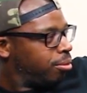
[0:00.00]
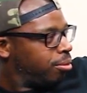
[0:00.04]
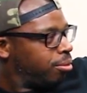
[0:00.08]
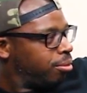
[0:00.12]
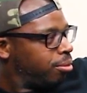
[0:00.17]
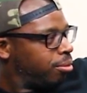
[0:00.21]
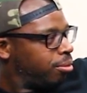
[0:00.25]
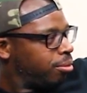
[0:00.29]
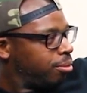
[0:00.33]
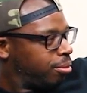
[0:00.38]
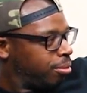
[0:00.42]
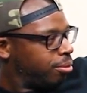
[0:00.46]

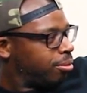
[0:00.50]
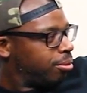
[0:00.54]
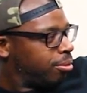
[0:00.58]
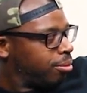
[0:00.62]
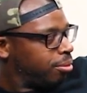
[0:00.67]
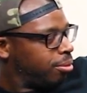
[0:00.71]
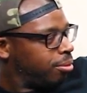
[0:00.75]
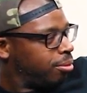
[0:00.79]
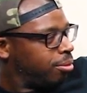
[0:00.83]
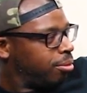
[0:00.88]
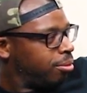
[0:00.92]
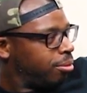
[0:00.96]

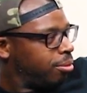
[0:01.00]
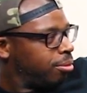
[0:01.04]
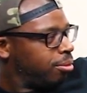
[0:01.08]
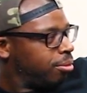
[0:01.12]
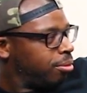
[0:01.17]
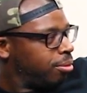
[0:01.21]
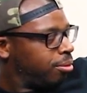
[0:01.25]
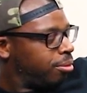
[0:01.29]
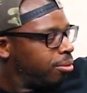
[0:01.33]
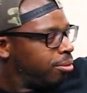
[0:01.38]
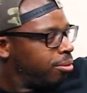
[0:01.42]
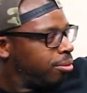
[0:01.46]

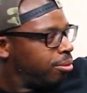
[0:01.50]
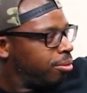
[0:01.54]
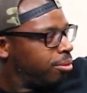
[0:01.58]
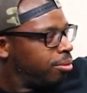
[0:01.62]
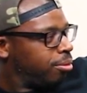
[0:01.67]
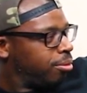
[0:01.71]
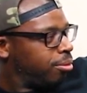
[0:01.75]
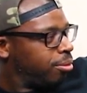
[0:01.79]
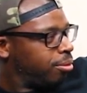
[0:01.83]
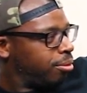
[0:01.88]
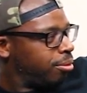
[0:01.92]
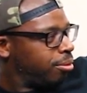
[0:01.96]

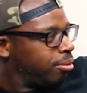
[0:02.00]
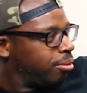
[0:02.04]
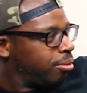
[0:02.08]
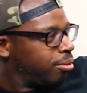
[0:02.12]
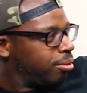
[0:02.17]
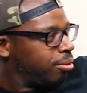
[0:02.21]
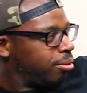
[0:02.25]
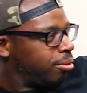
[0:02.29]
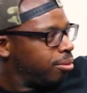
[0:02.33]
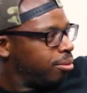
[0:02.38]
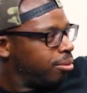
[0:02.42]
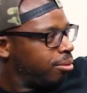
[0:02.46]

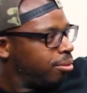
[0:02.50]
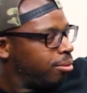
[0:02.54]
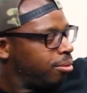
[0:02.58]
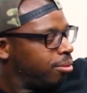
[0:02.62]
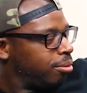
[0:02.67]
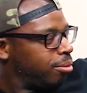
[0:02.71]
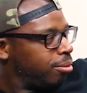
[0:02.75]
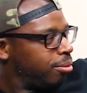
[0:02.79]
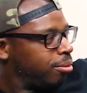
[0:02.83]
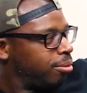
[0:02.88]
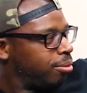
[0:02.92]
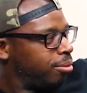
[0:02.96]

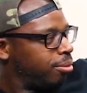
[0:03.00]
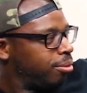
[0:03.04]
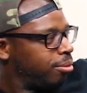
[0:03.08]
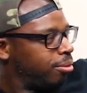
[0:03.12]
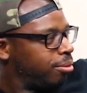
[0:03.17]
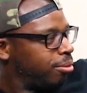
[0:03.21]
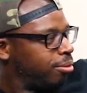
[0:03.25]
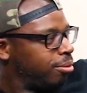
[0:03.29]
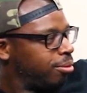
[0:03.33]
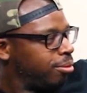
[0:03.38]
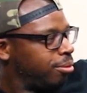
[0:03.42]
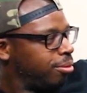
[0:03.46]

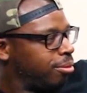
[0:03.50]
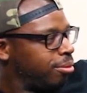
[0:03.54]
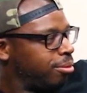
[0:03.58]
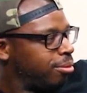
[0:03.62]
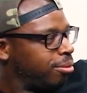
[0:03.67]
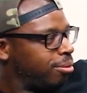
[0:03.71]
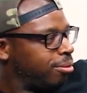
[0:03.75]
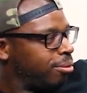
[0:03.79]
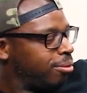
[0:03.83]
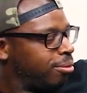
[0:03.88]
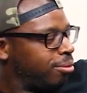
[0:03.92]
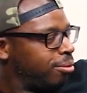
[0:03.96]

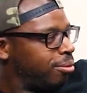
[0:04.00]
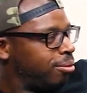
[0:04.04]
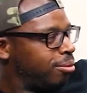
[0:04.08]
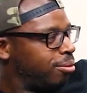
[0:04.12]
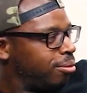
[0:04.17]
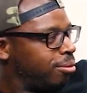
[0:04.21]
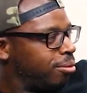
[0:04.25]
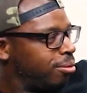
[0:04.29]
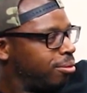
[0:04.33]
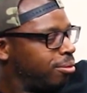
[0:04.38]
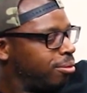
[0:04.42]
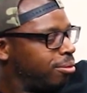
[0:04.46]

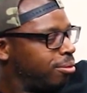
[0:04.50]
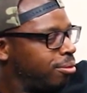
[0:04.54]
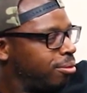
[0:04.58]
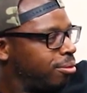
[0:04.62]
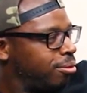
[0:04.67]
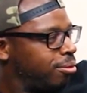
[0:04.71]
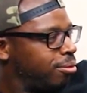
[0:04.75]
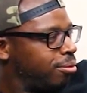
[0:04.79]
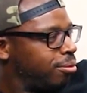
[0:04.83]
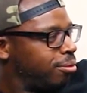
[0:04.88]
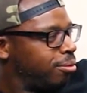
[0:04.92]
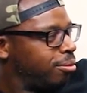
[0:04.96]

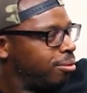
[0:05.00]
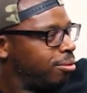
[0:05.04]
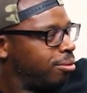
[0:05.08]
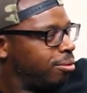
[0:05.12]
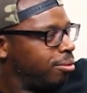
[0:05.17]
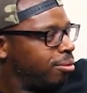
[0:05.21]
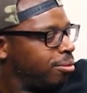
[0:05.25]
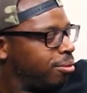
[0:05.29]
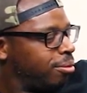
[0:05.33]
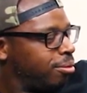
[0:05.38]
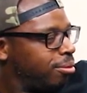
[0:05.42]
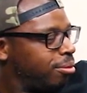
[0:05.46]

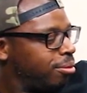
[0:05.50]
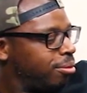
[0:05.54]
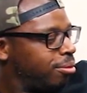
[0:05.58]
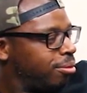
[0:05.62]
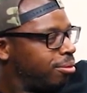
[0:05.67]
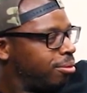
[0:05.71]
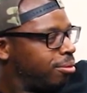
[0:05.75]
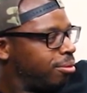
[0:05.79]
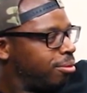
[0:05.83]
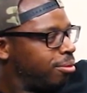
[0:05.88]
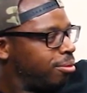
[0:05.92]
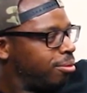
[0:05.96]

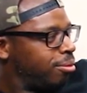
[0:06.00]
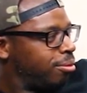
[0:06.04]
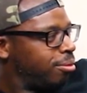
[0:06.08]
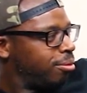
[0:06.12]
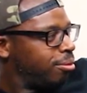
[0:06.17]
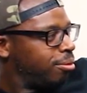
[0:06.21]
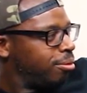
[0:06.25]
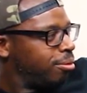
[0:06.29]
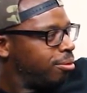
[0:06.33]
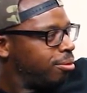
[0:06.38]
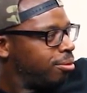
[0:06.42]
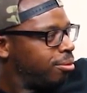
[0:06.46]

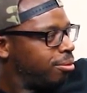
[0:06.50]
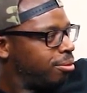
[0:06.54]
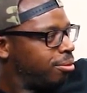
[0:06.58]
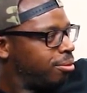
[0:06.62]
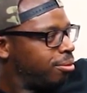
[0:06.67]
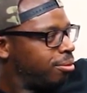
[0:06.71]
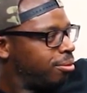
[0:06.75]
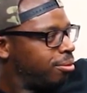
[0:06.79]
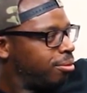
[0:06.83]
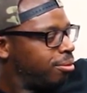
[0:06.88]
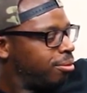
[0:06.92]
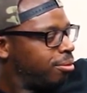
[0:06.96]

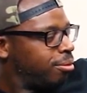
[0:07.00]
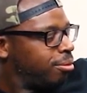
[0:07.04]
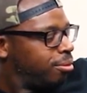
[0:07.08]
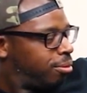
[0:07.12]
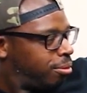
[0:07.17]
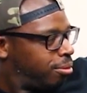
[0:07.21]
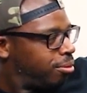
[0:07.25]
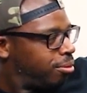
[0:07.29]
(not speaking)